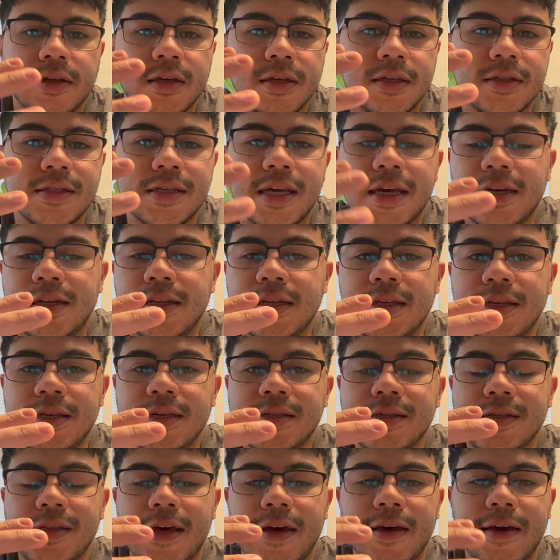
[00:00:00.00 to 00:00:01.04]

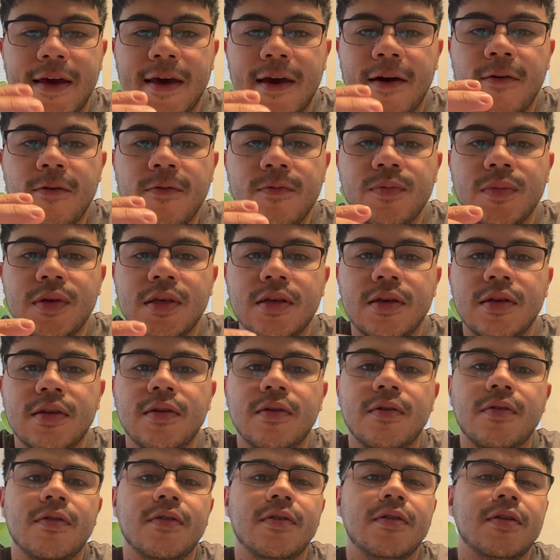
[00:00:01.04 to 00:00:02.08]
techniques that help me
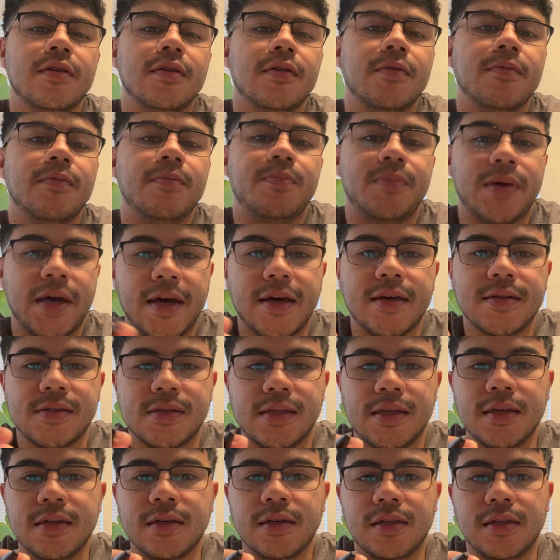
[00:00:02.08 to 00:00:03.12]
pass the
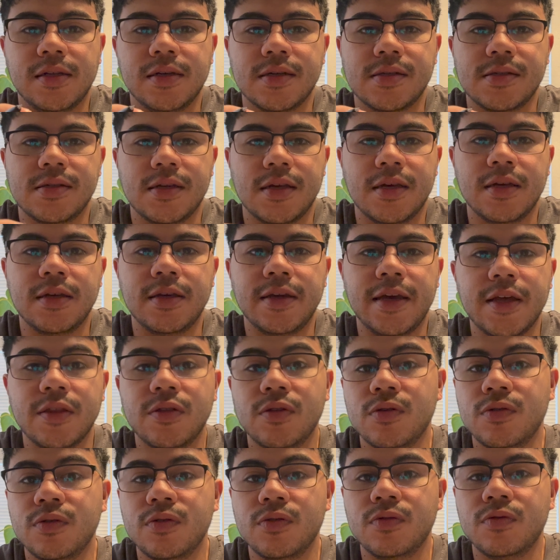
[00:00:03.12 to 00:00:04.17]
NCLEX and get
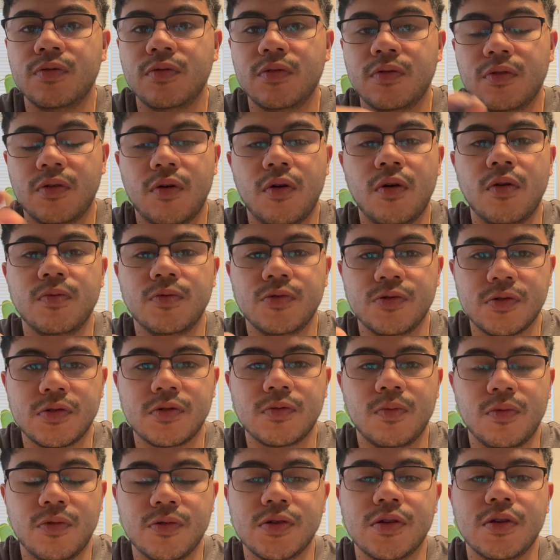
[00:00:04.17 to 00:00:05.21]
through almost
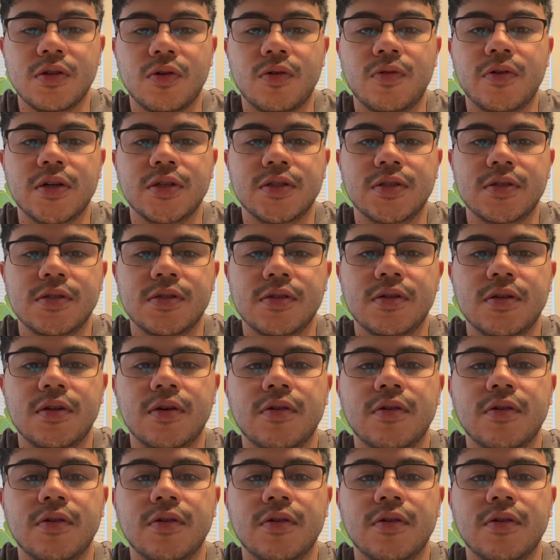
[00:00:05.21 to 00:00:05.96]
most of the questions,